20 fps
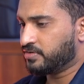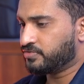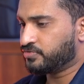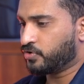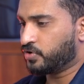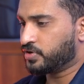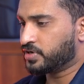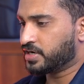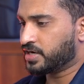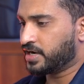
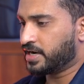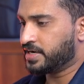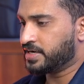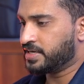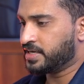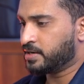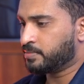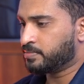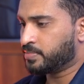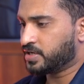folder
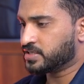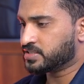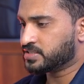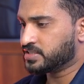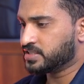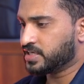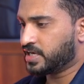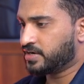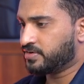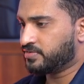ID and
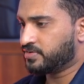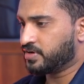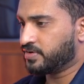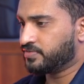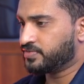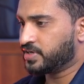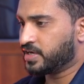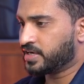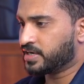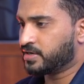passing, and
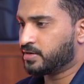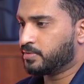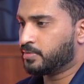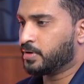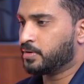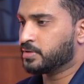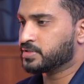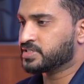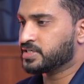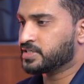we
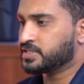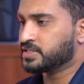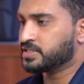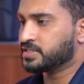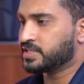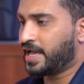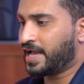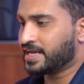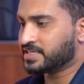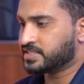are
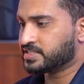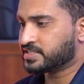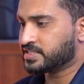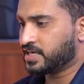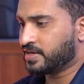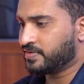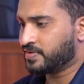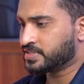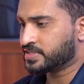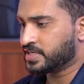setting the
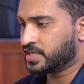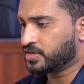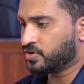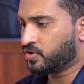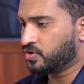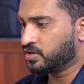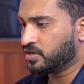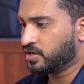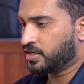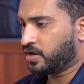access levels and
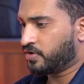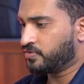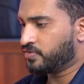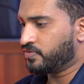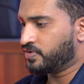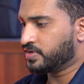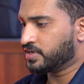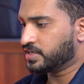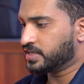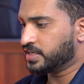all. Now
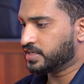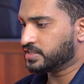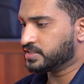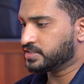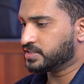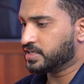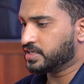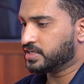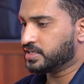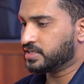we will get
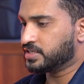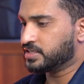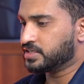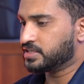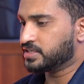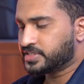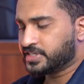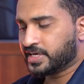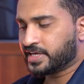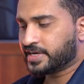the
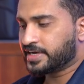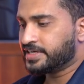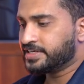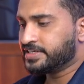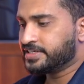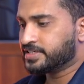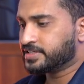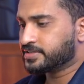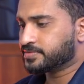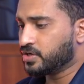share
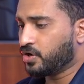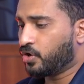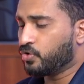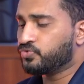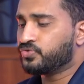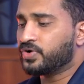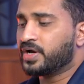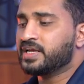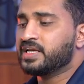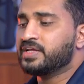link.
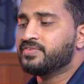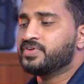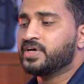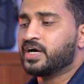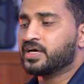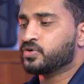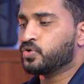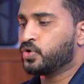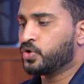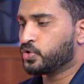Now finally we
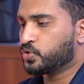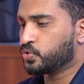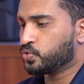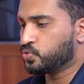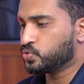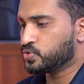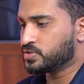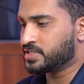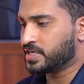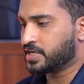are going
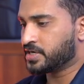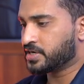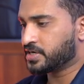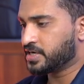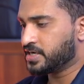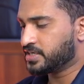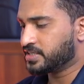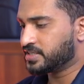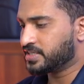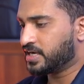to
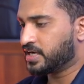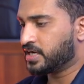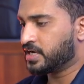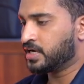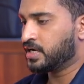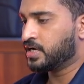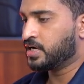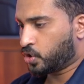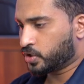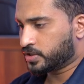generate the
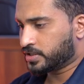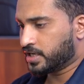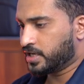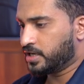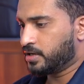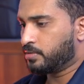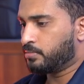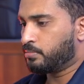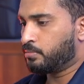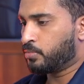
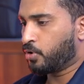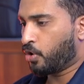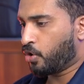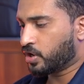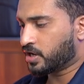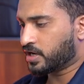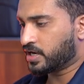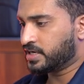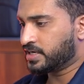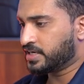total
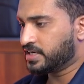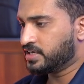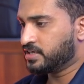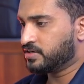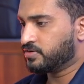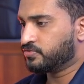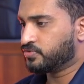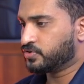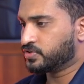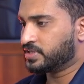blog
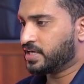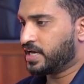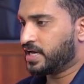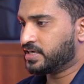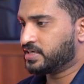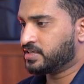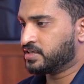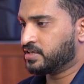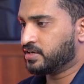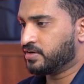content. For
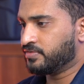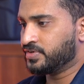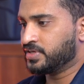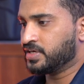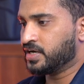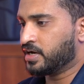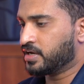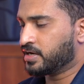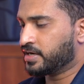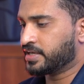that
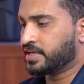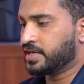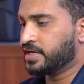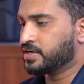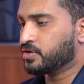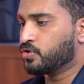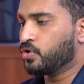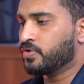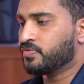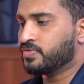we are
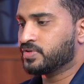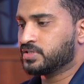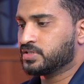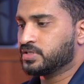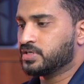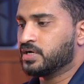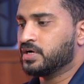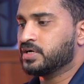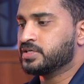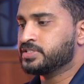again going with
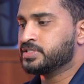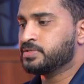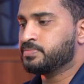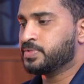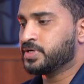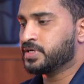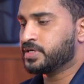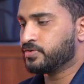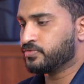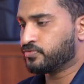
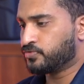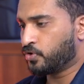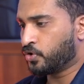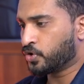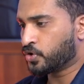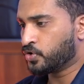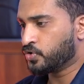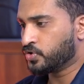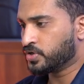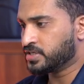
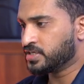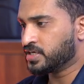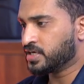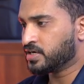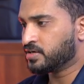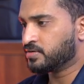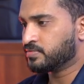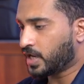GPT-4o here.